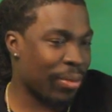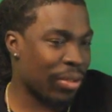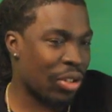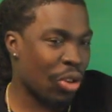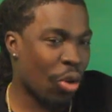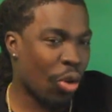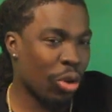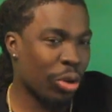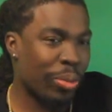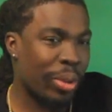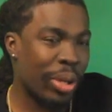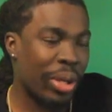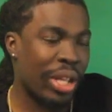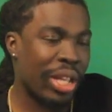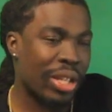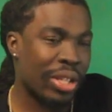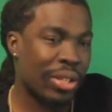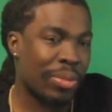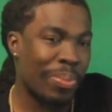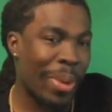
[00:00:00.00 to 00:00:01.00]
was holding
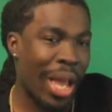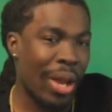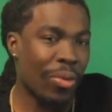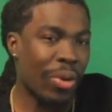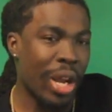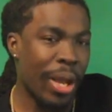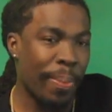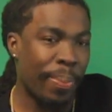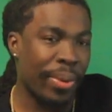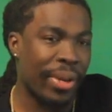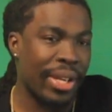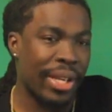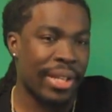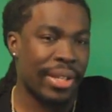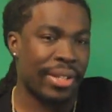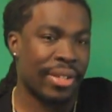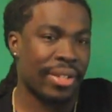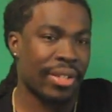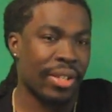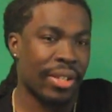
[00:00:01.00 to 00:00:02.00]
people. Man Ramp
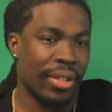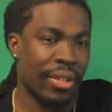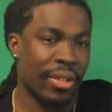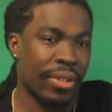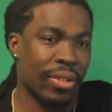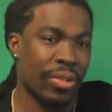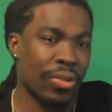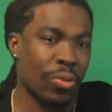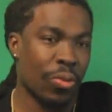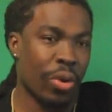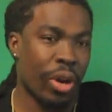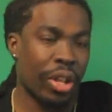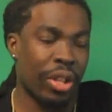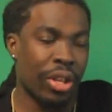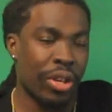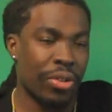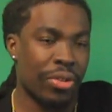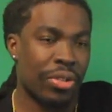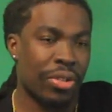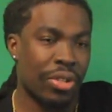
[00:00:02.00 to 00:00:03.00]
is one of
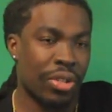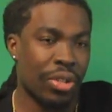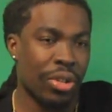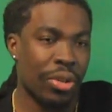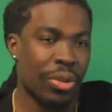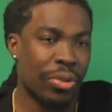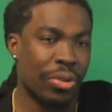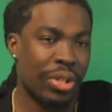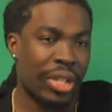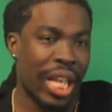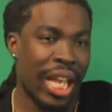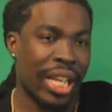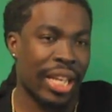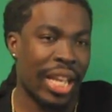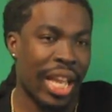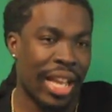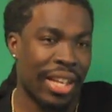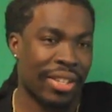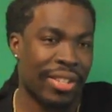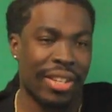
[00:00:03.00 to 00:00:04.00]
those dudes that,
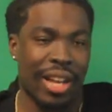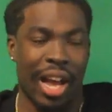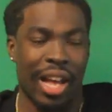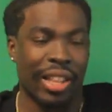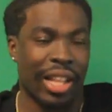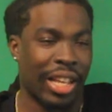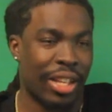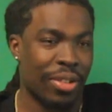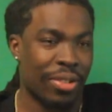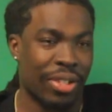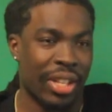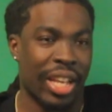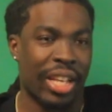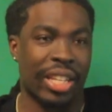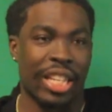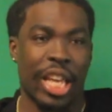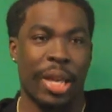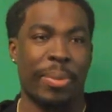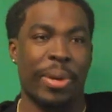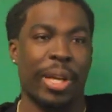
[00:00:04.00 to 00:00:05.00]
yes, like you
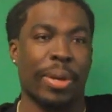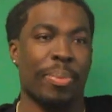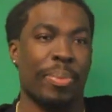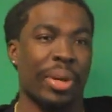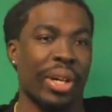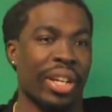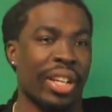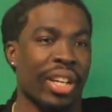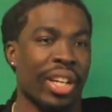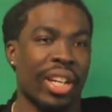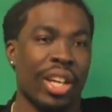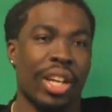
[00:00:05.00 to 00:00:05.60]
said, gimmick, but